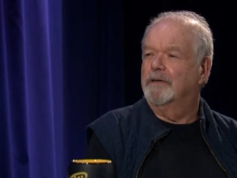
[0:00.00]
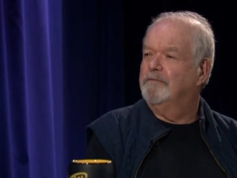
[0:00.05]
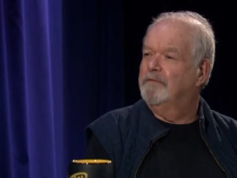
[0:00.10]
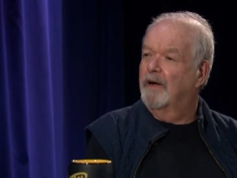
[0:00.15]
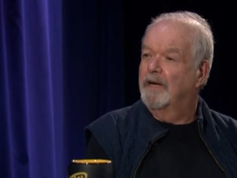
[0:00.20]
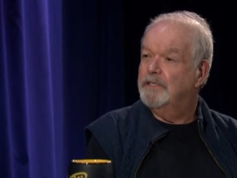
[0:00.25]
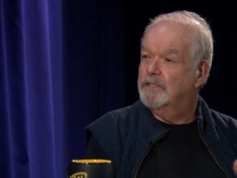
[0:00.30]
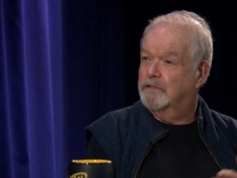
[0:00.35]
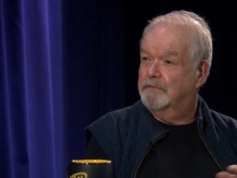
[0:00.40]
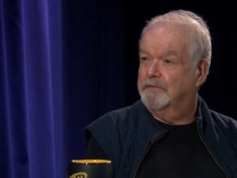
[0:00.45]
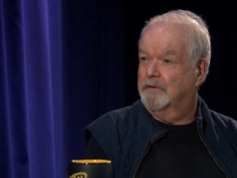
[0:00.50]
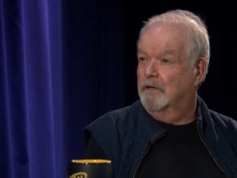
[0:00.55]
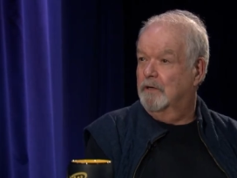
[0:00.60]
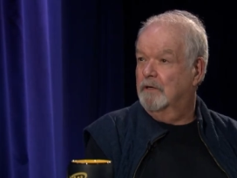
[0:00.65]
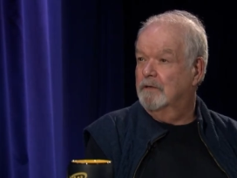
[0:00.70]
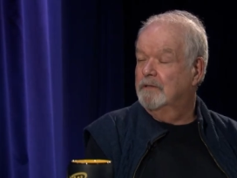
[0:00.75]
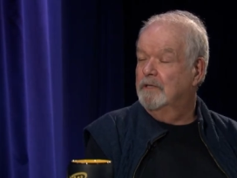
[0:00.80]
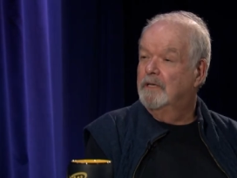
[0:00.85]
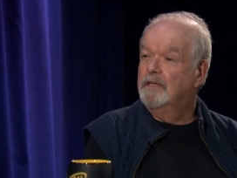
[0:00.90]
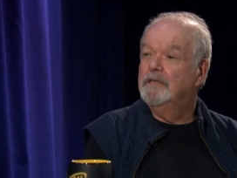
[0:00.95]
advice
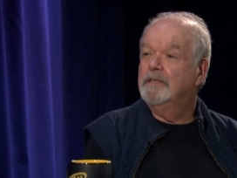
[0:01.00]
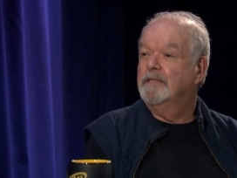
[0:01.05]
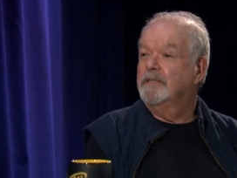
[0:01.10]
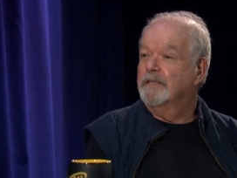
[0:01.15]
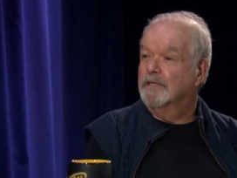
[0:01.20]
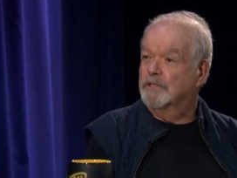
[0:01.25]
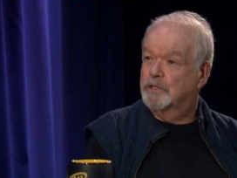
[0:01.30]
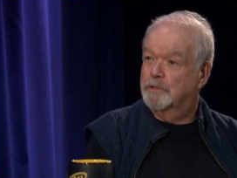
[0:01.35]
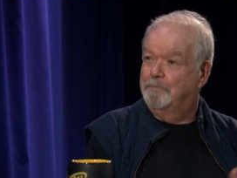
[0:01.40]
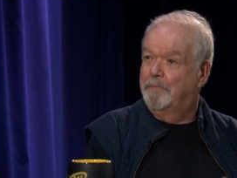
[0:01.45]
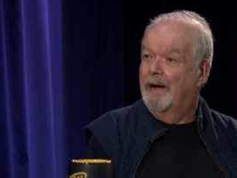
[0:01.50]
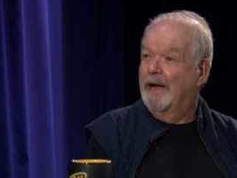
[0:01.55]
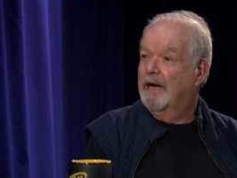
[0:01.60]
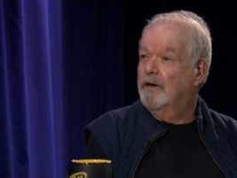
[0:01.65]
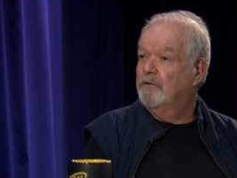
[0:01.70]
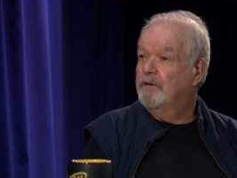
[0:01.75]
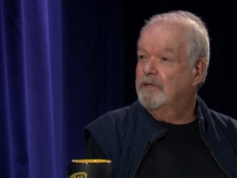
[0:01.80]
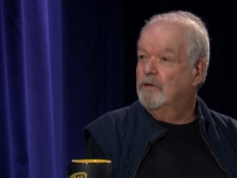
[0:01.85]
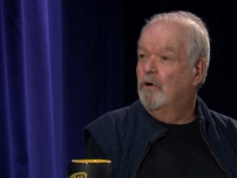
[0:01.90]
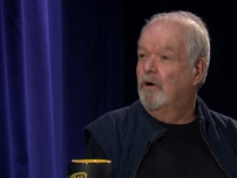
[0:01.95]
for
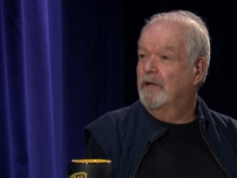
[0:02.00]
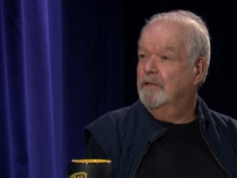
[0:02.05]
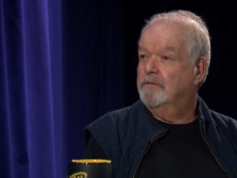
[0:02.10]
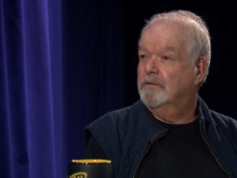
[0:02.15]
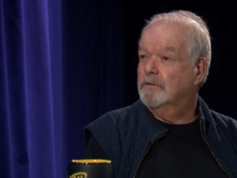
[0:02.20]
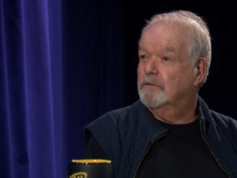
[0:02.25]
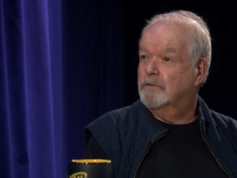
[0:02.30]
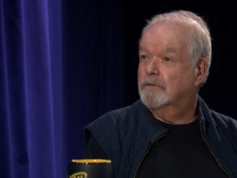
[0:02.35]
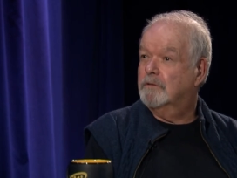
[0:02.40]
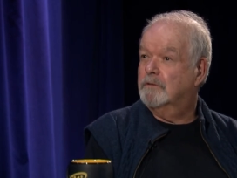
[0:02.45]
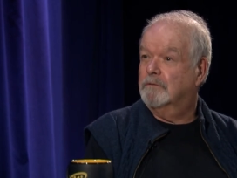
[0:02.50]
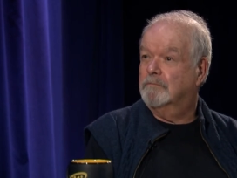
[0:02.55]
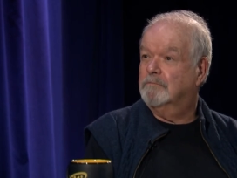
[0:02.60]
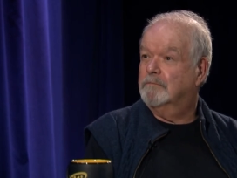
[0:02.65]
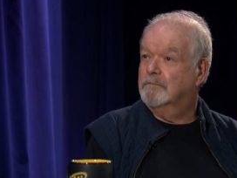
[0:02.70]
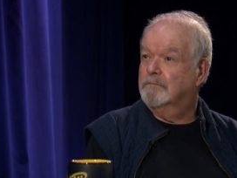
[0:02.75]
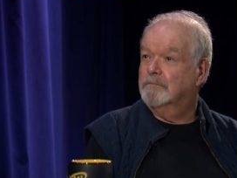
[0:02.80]
aspiring authors?